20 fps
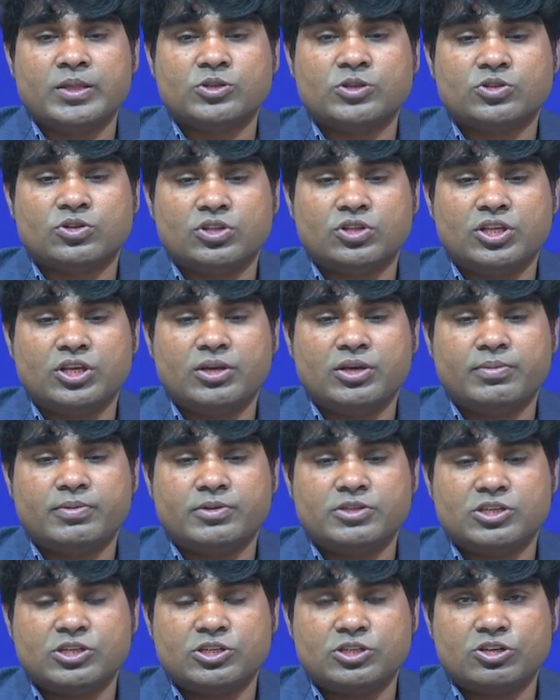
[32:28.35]
So, the
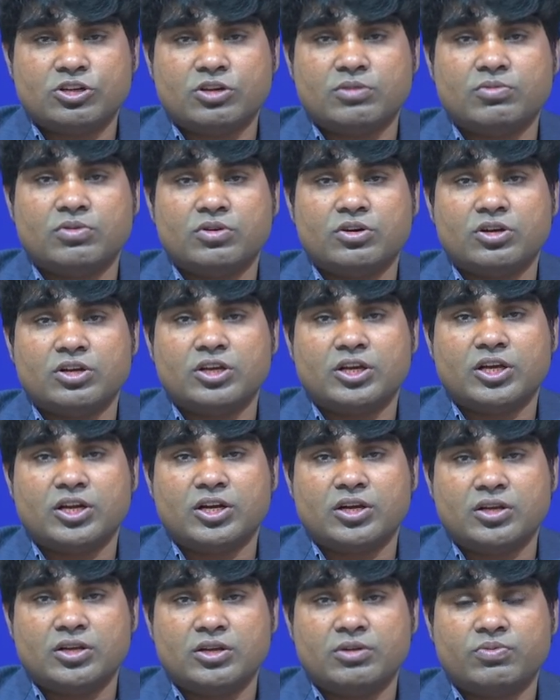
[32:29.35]
system or
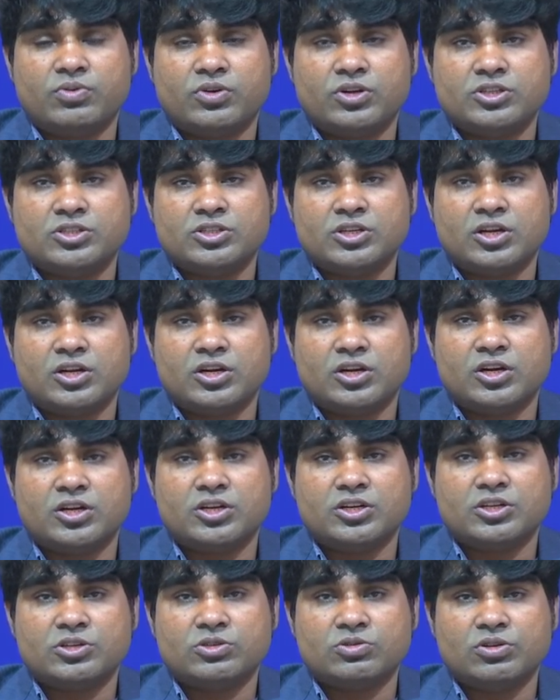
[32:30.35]
an inferential
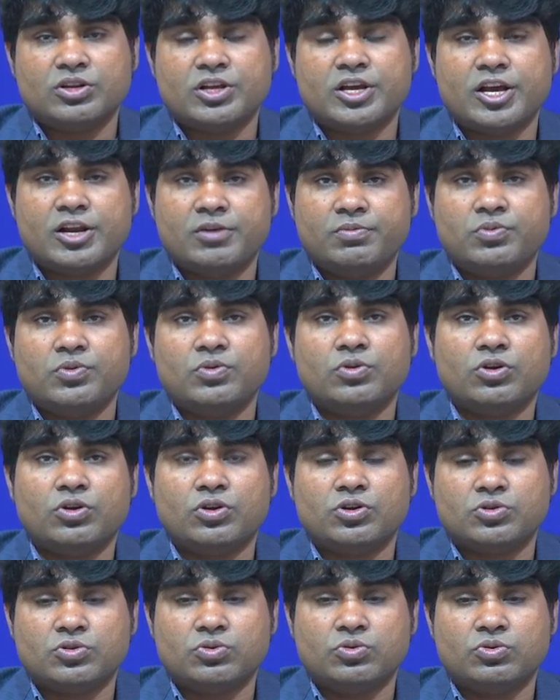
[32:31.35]
analytics will help you
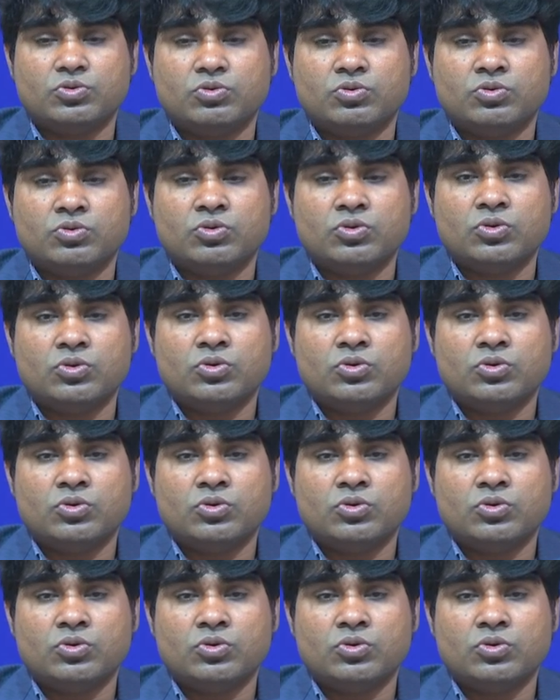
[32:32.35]
lot to